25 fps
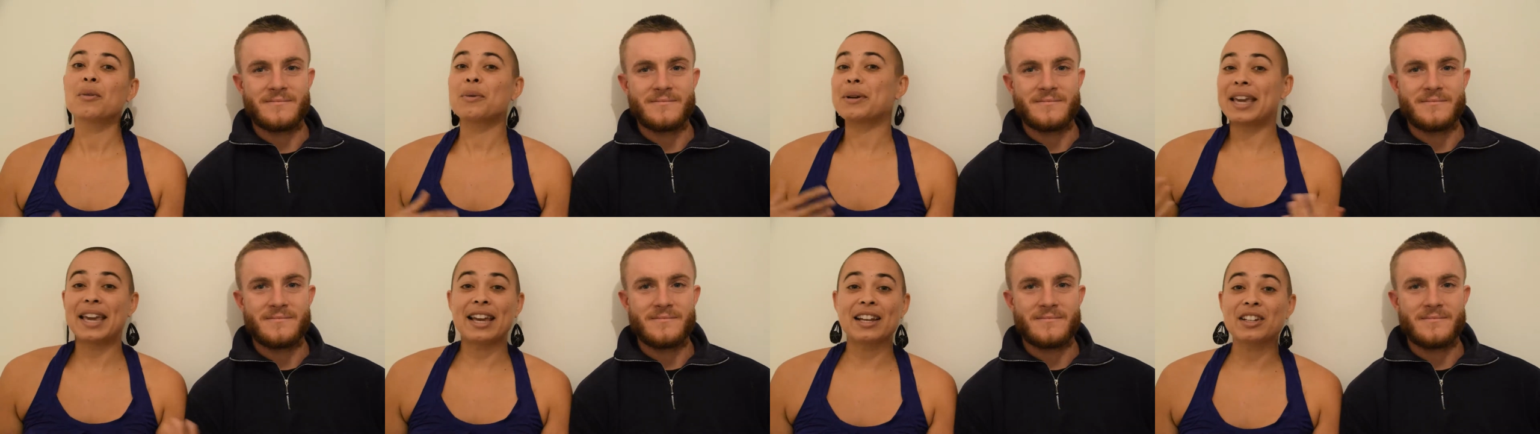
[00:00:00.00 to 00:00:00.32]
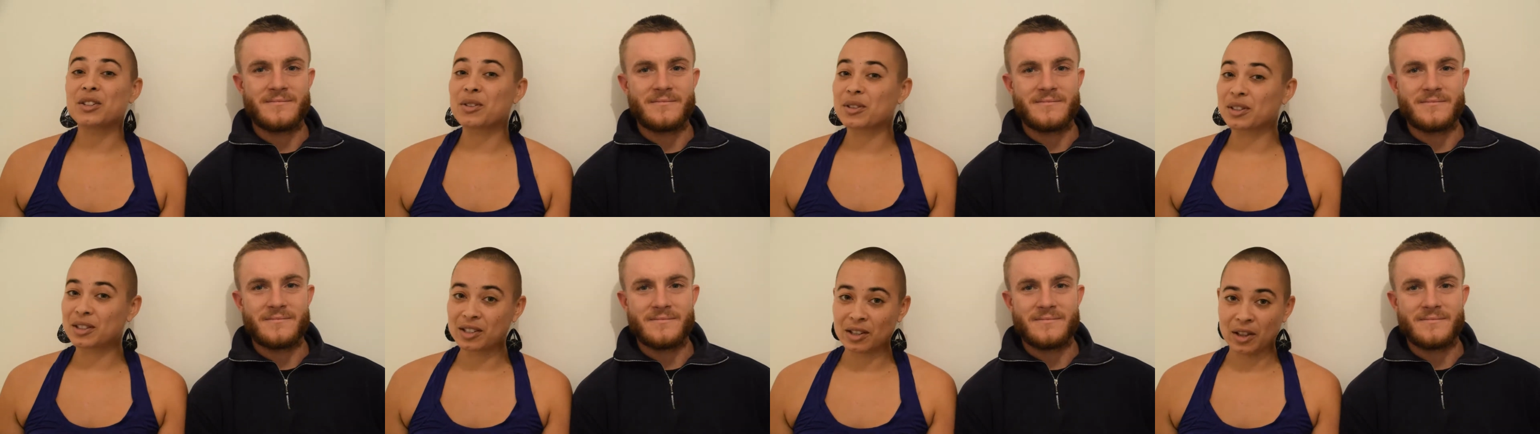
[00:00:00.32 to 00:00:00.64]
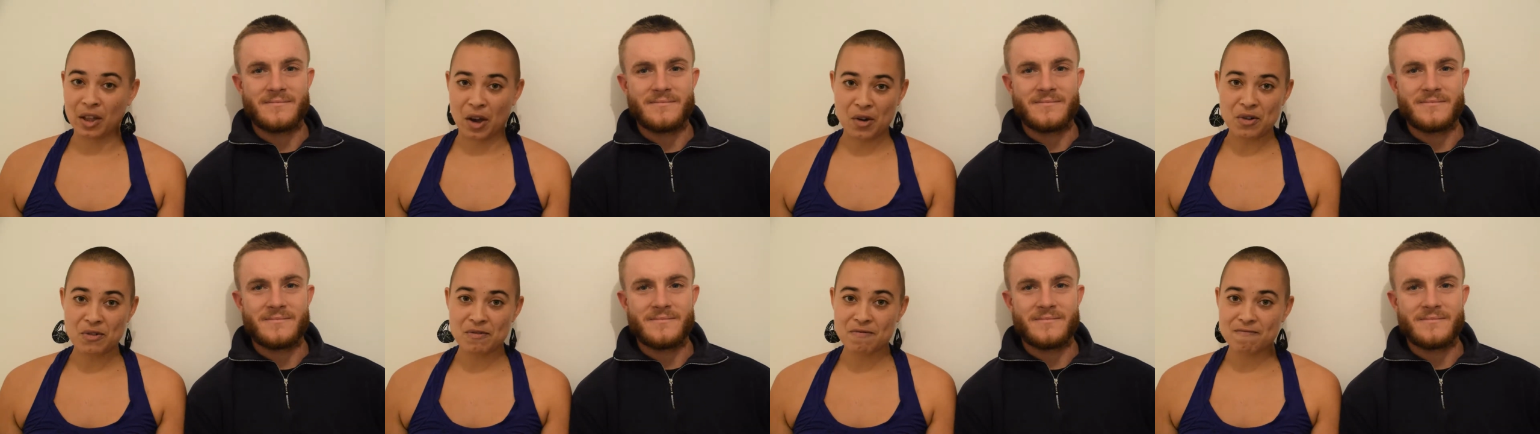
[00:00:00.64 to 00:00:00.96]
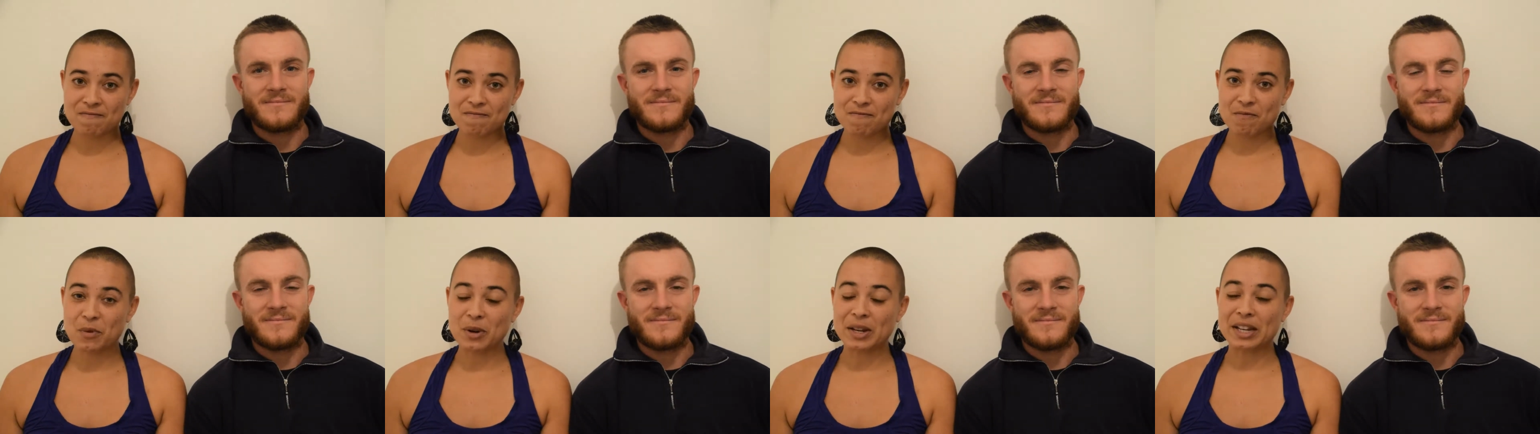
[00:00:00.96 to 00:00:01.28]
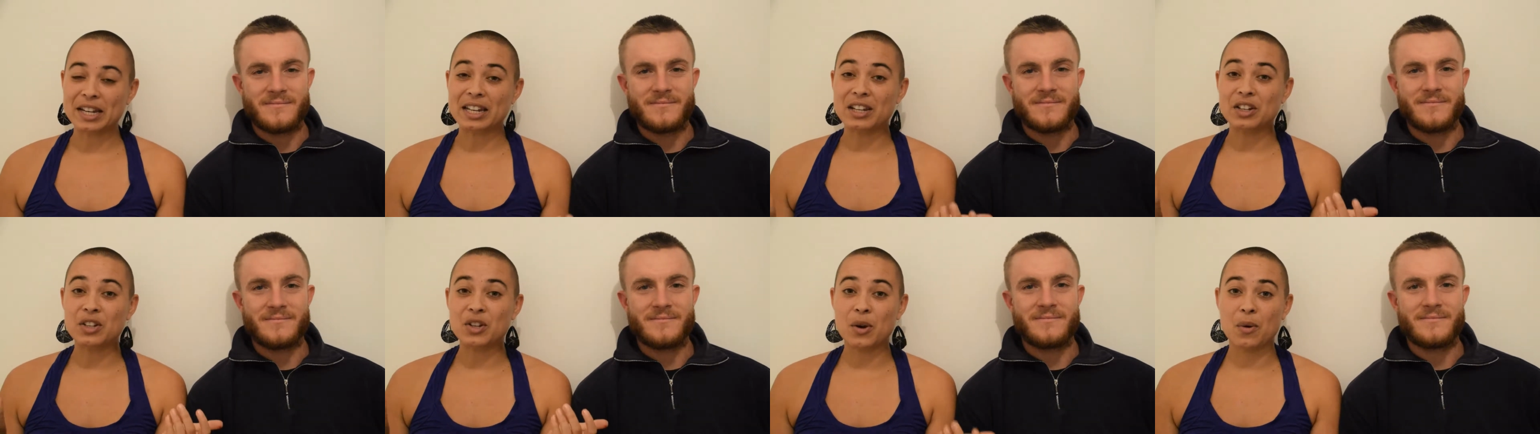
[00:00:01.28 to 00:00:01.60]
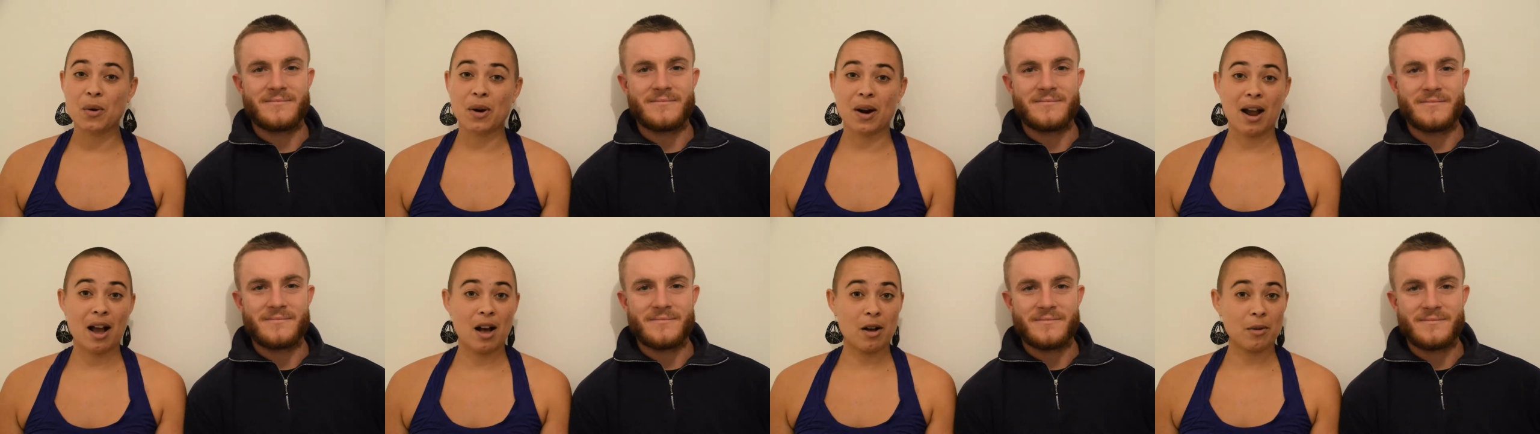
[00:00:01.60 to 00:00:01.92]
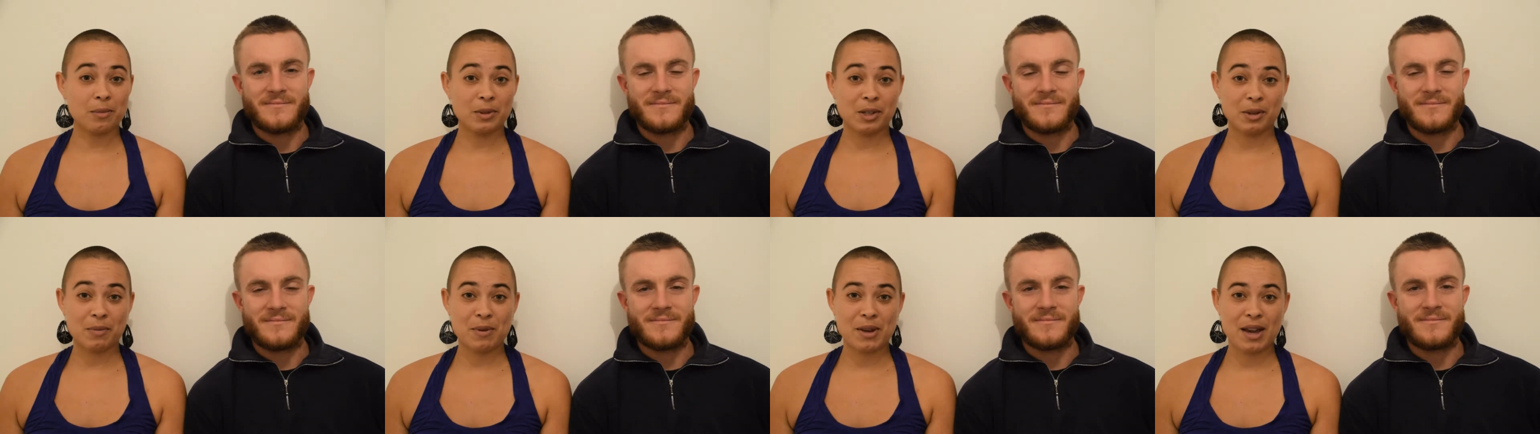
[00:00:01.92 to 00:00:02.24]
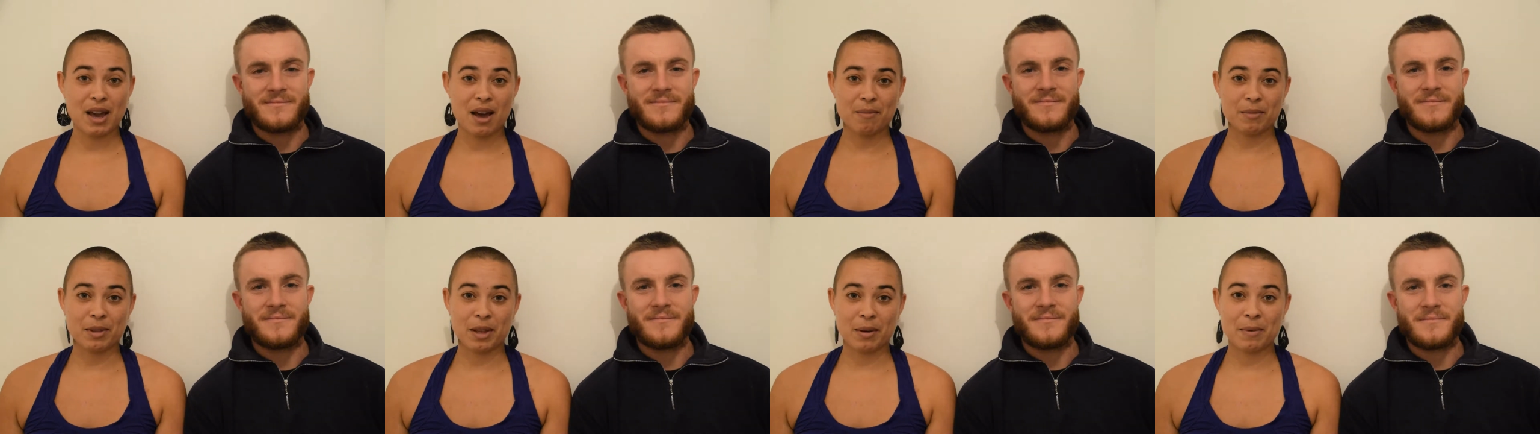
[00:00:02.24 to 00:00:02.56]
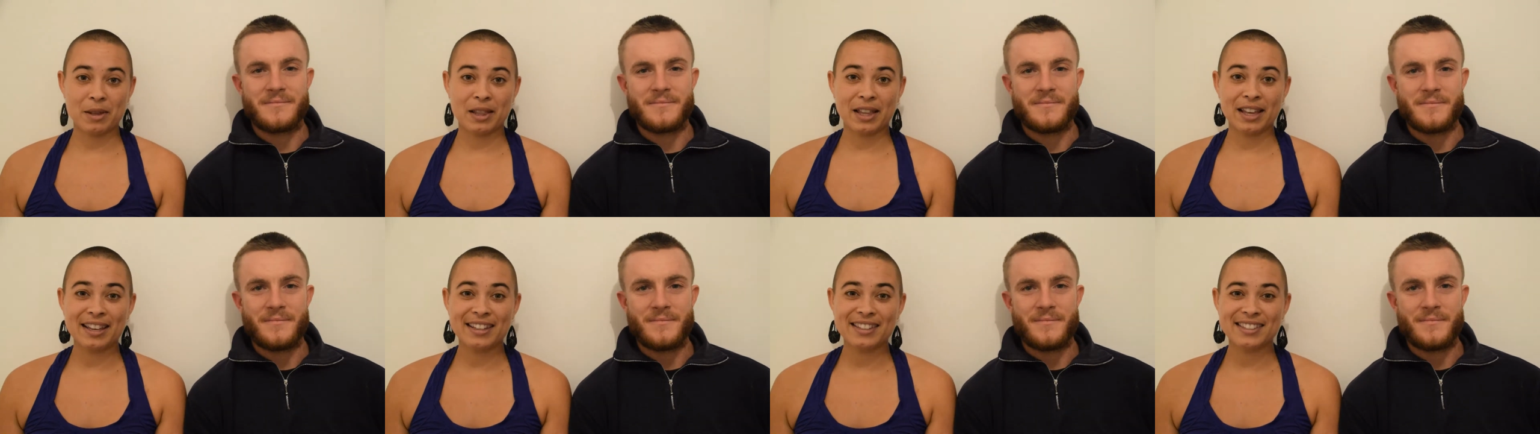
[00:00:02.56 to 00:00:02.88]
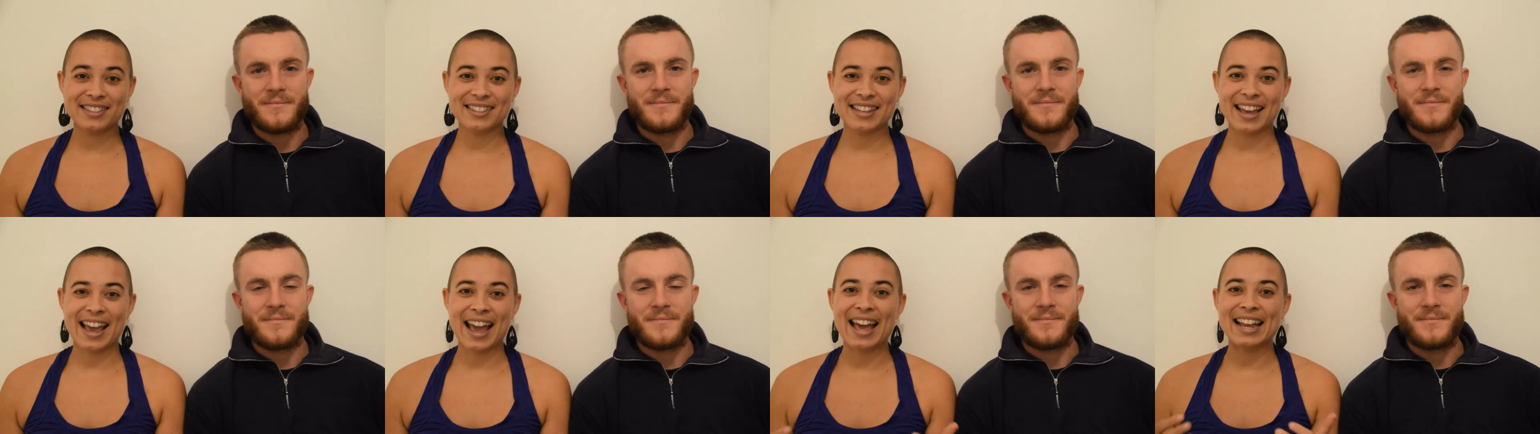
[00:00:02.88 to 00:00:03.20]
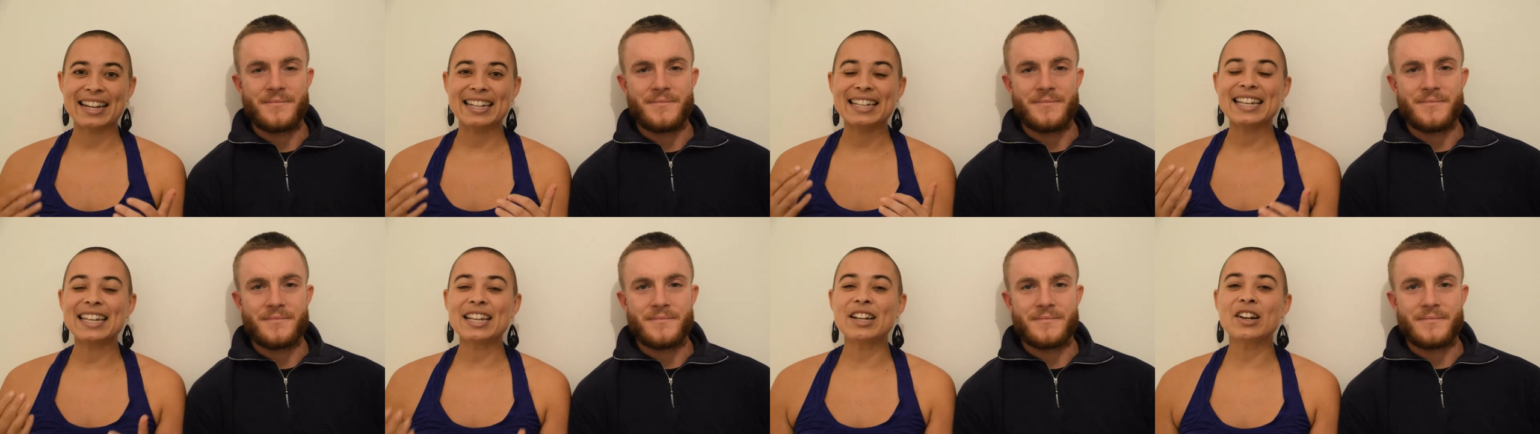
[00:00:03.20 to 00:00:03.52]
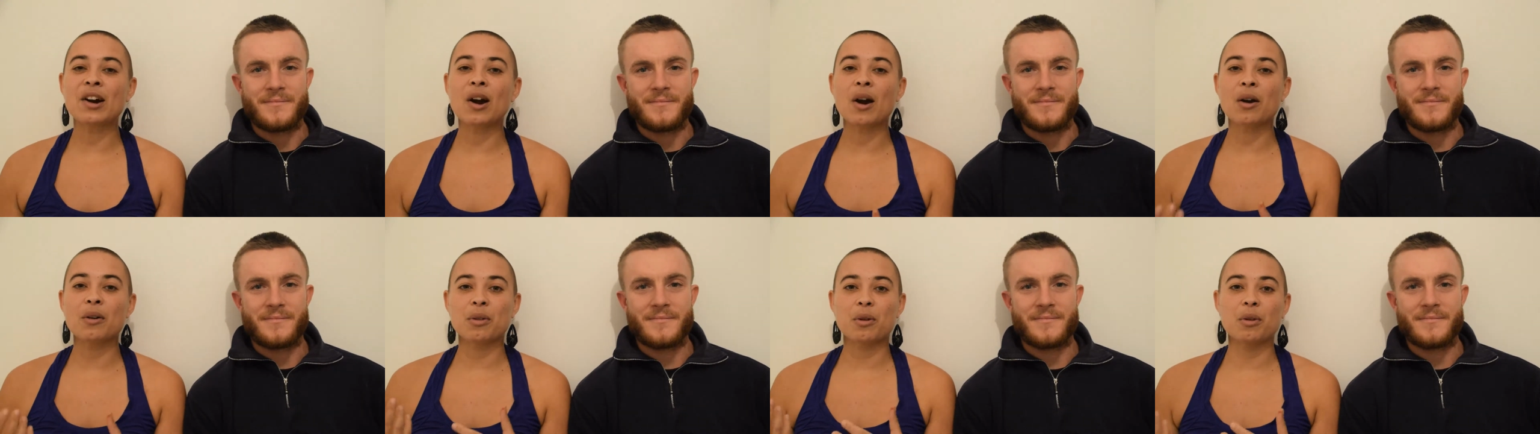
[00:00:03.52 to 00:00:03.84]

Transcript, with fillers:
Speaker 1: we can't do this alone. We need your help to become limitless, and here are the